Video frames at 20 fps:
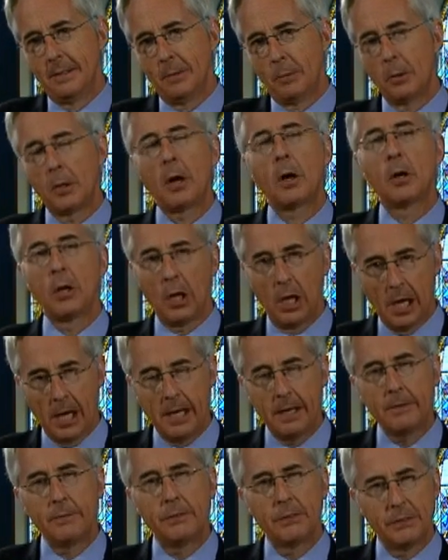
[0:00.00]
Well, our
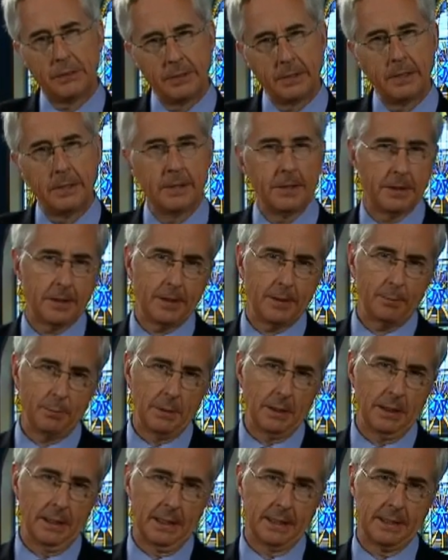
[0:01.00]
lives can
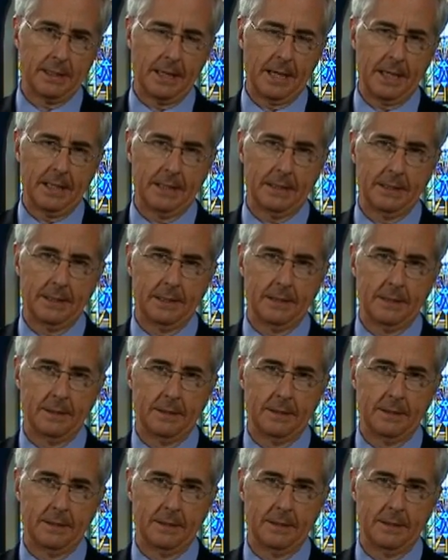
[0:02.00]
be like that,